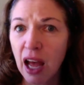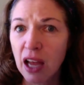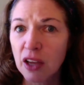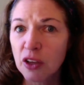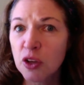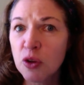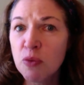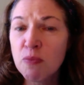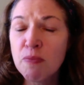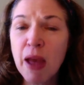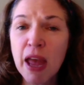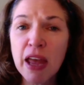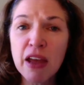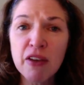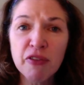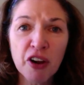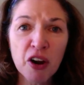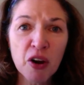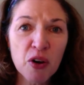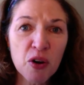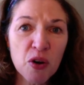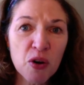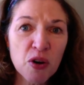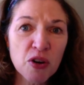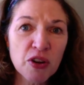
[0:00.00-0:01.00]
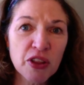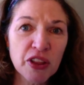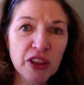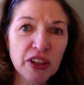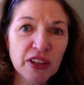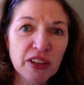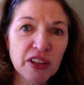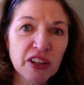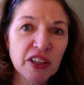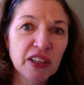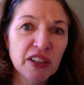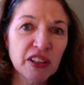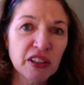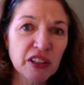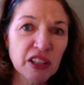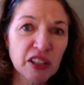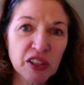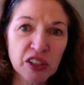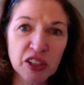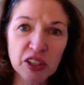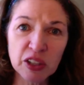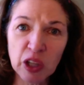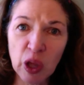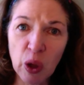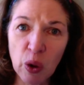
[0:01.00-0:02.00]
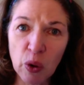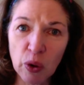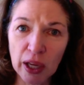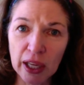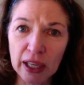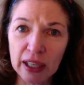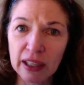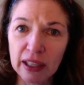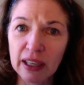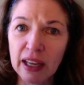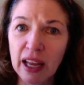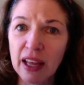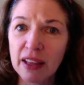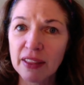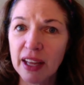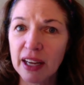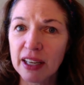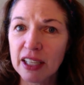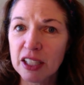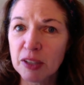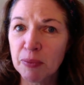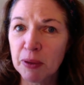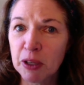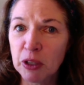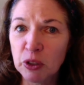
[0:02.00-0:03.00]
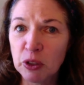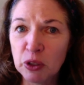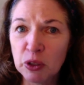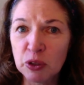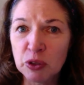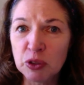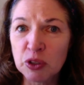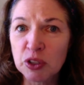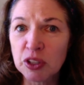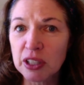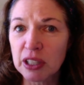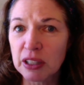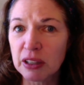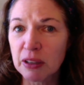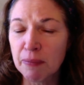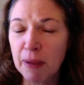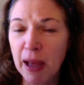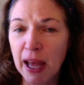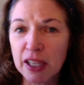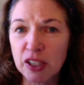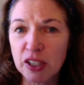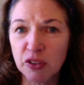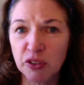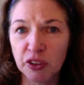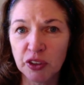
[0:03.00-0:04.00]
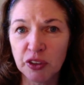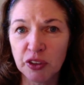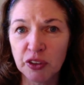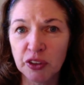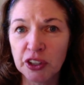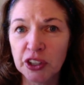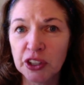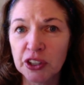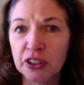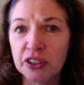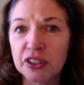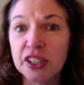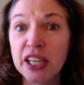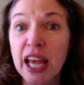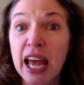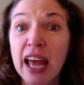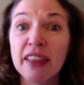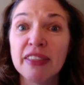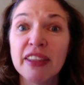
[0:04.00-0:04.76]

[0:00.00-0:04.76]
You may have heard the slogan that has been used in the past few years,